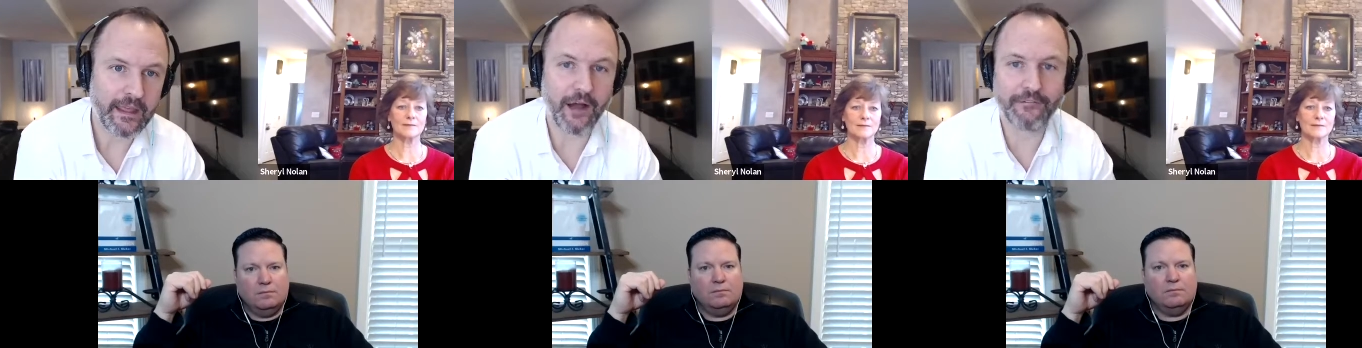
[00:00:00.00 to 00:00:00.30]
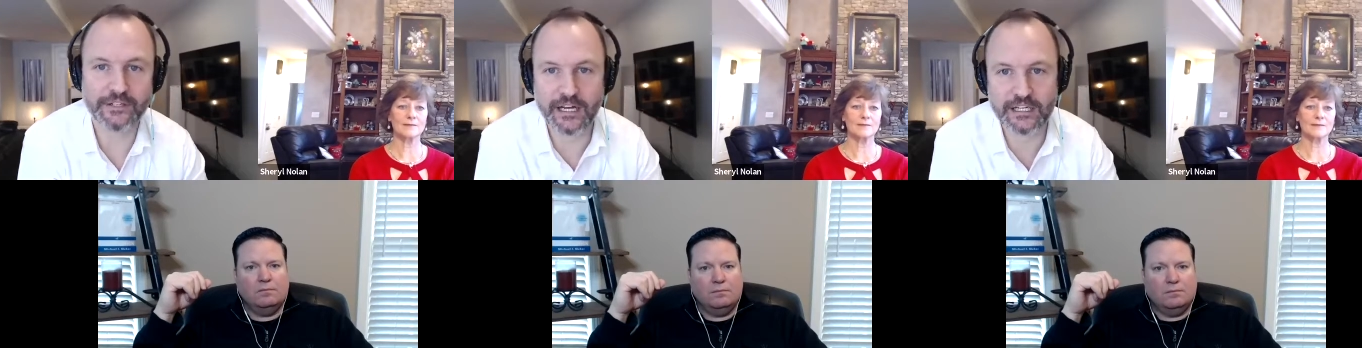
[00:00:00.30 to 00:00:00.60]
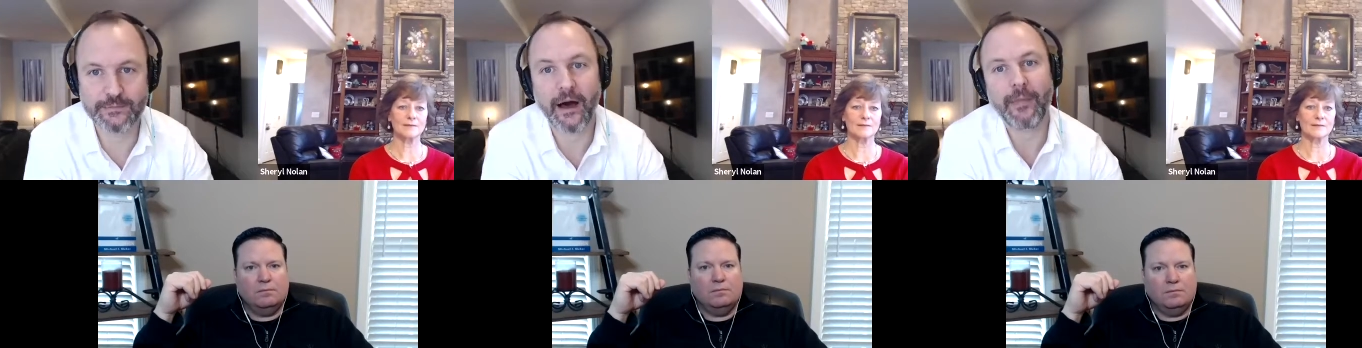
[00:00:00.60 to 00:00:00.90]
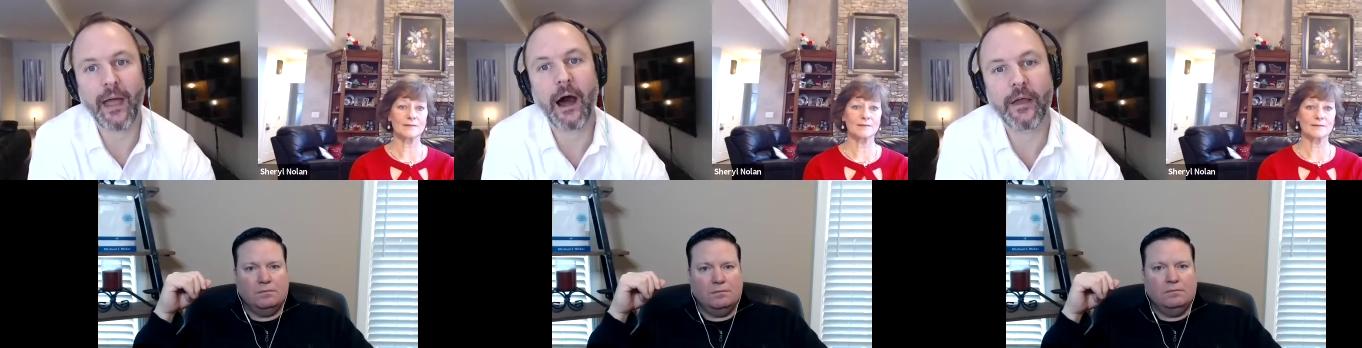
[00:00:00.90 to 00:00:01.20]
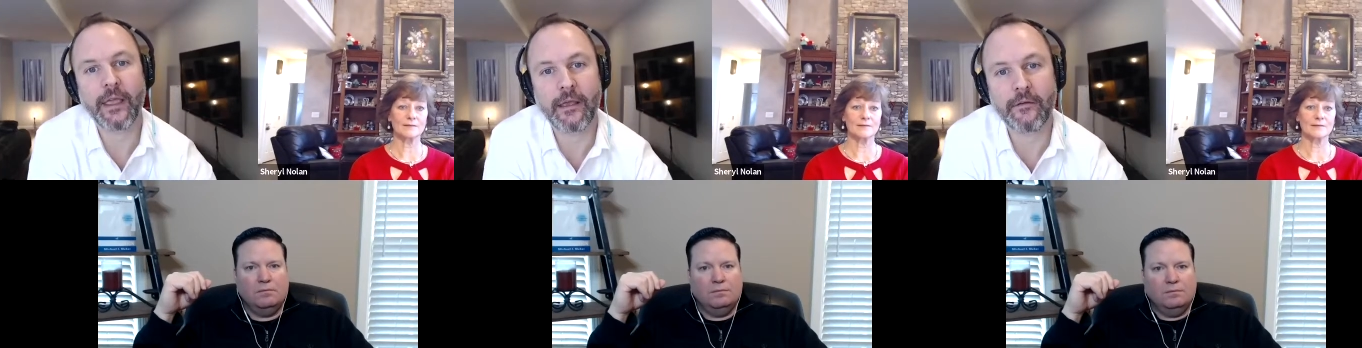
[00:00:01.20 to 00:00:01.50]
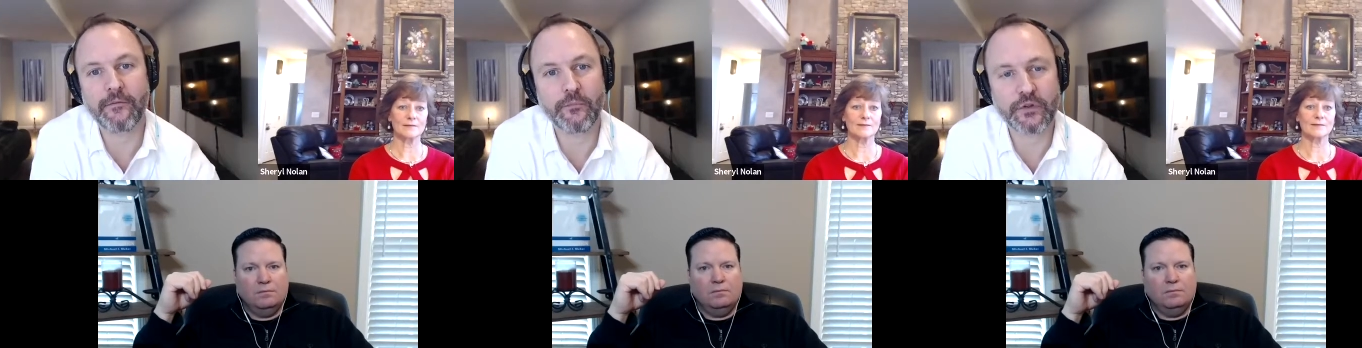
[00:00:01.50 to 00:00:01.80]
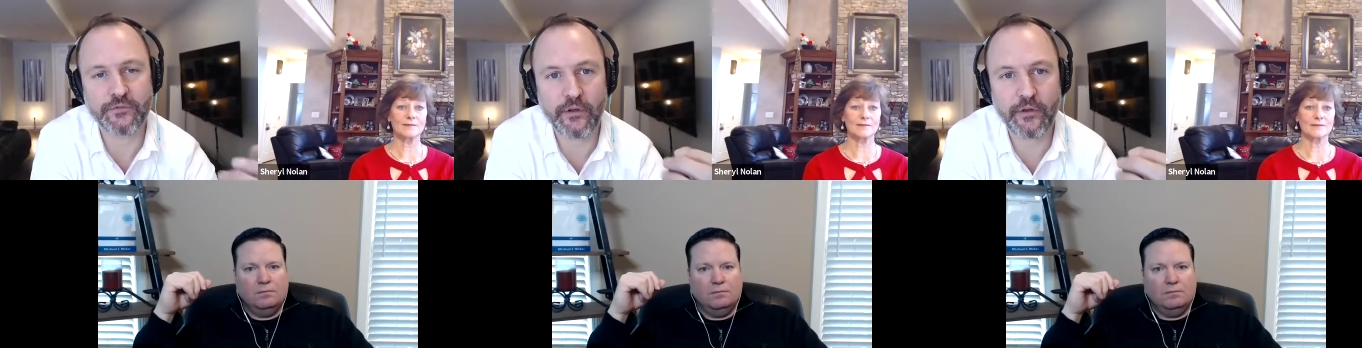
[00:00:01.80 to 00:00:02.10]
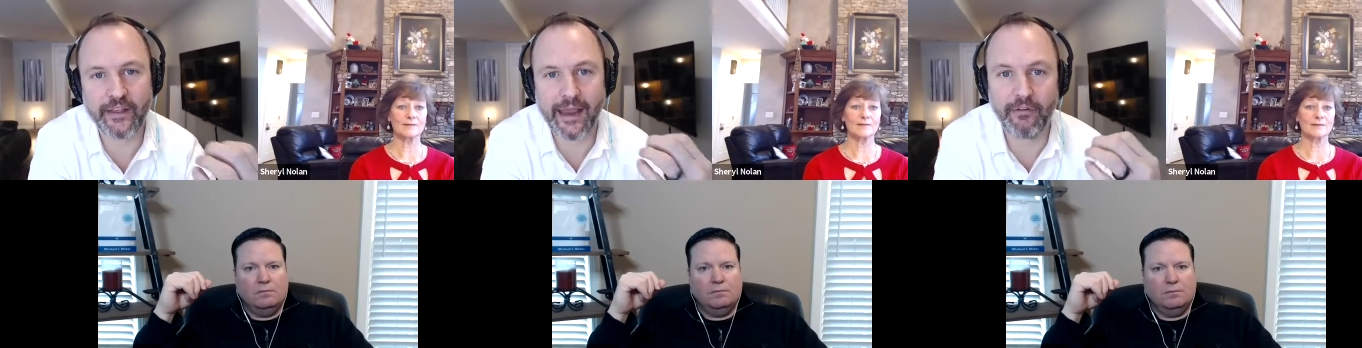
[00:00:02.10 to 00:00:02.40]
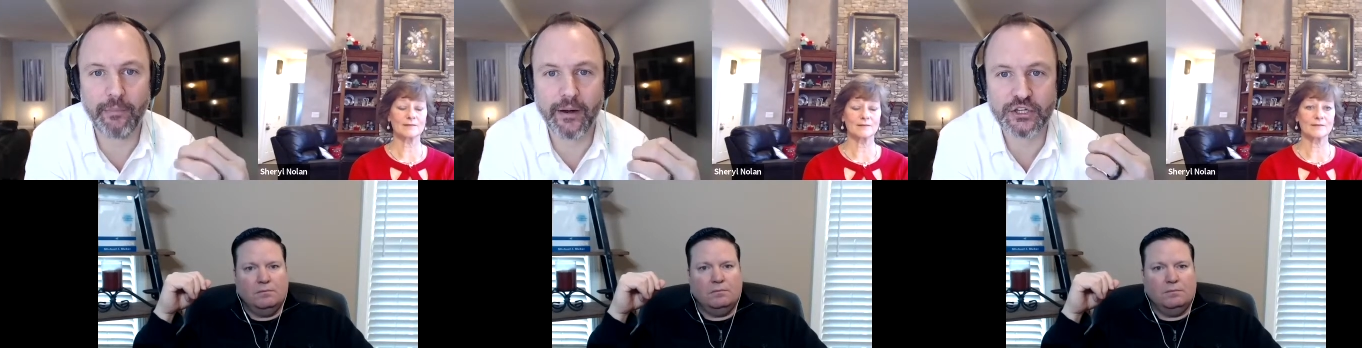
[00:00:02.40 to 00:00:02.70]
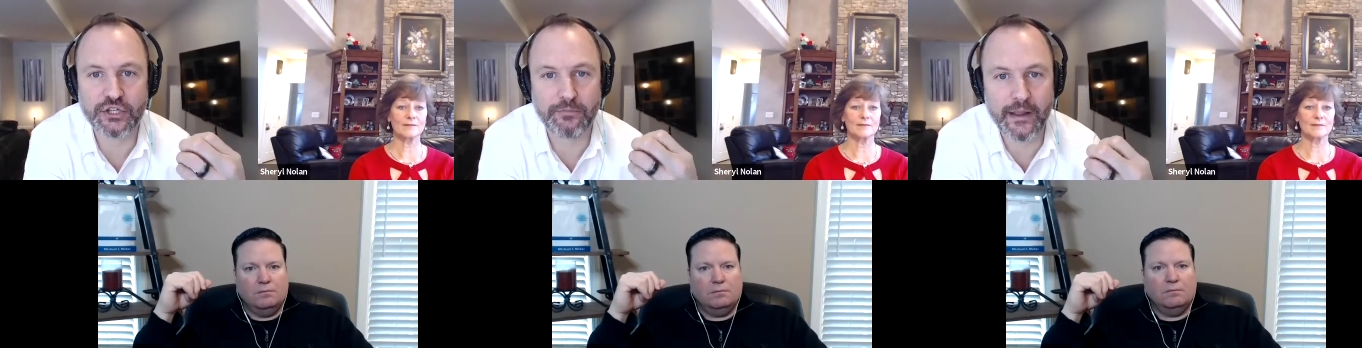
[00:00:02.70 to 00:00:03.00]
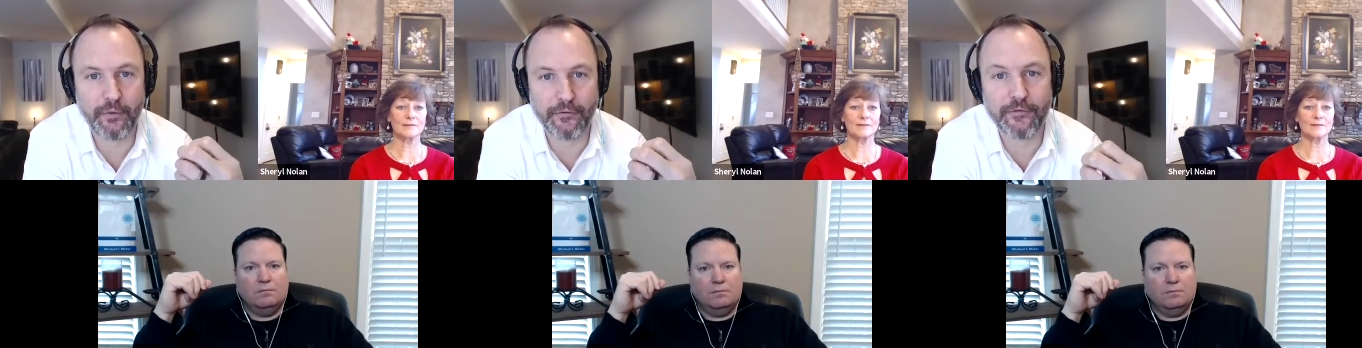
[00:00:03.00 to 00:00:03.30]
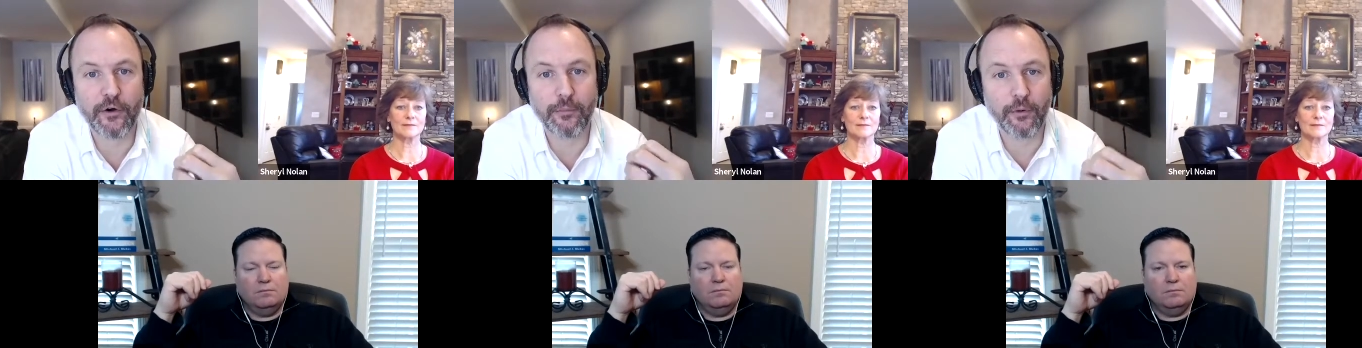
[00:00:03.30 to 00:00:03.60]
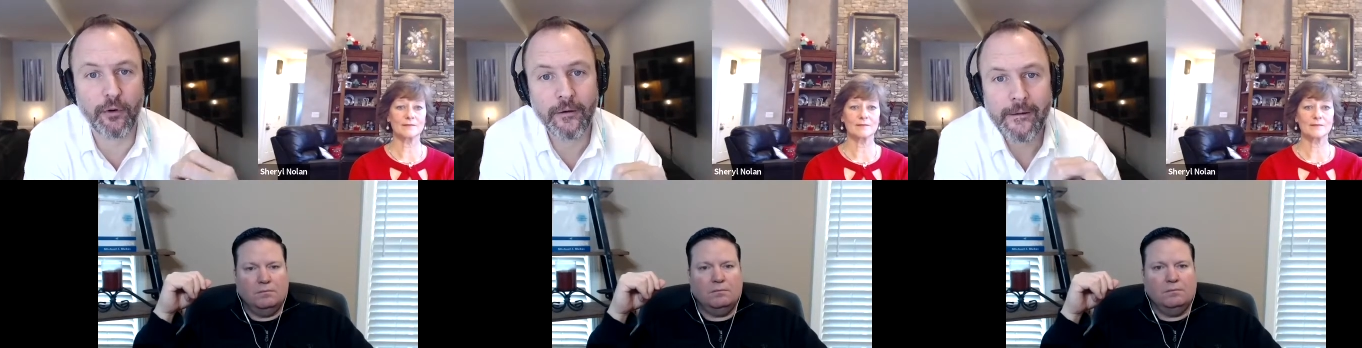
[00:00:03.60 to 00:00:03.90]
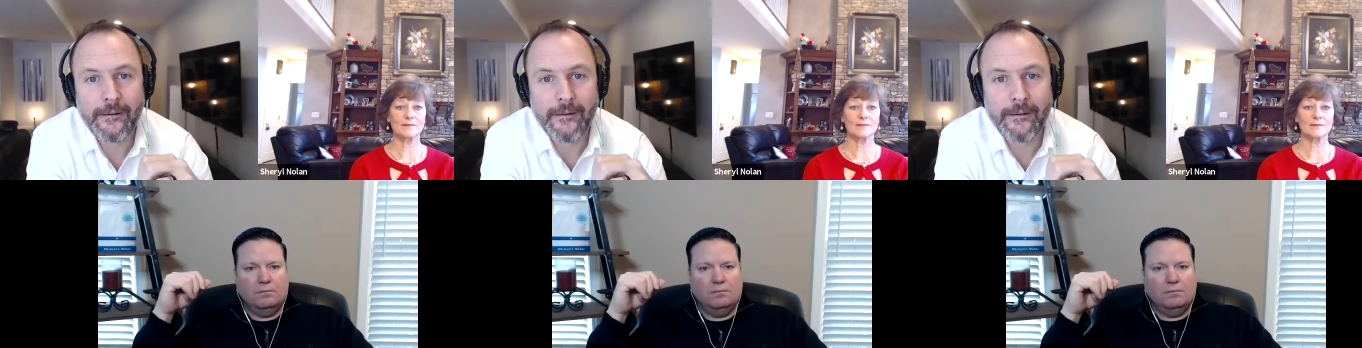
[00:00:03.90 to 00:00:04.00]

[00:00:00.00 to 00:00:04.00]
Speaker 1: often talks about how he just feels like everybody should be referable